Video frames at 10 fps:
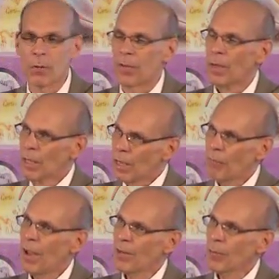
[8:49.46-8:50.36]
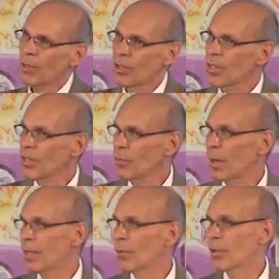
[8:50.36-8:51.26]
with. In fact, when Jesus
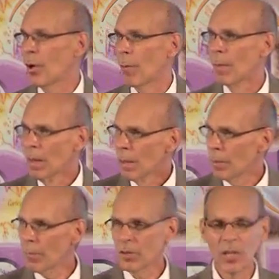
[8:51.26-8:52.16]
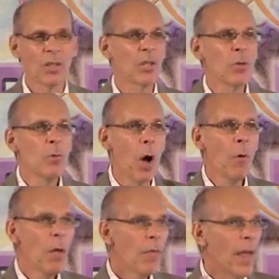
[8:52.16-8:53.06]
went into his home, people said, do you
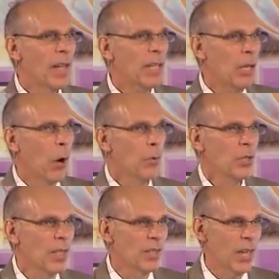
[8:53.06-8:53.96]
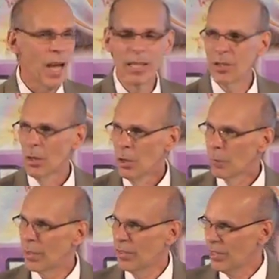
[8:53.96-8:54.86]
know that He goes and dines
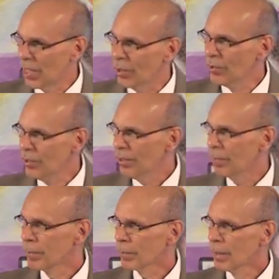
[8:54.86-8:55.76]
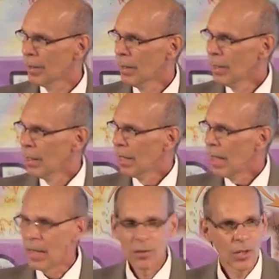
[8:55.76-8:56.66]
with sinners?
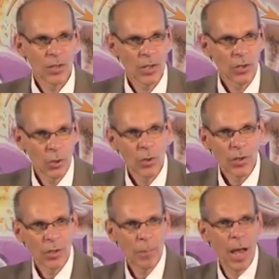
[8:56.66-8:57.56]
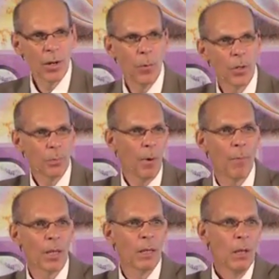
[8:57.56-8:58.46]
And Jesus took this man who was
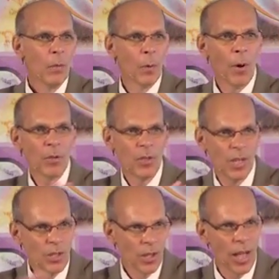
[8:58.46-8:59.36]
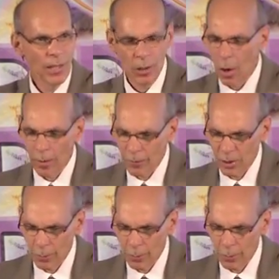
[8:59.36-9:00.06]
probably the most disliked in all of his